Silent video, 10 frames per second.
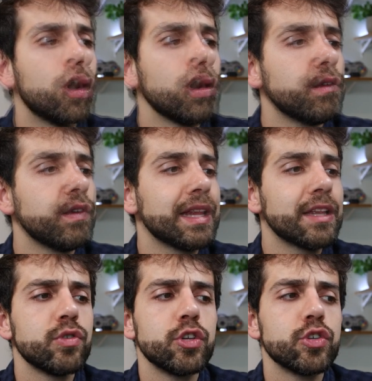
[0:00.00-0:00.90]
Only thing
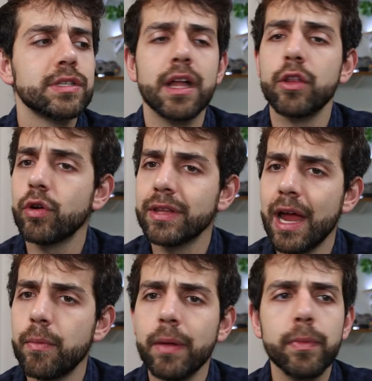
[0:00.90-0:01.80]
that you need to install your
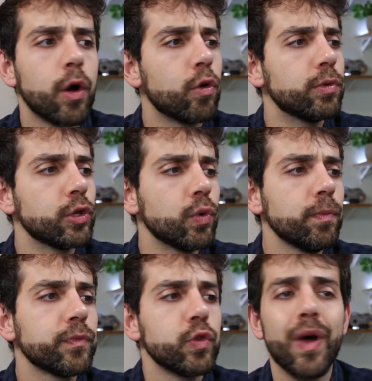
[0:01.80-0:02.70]
Debian or Ubuntu,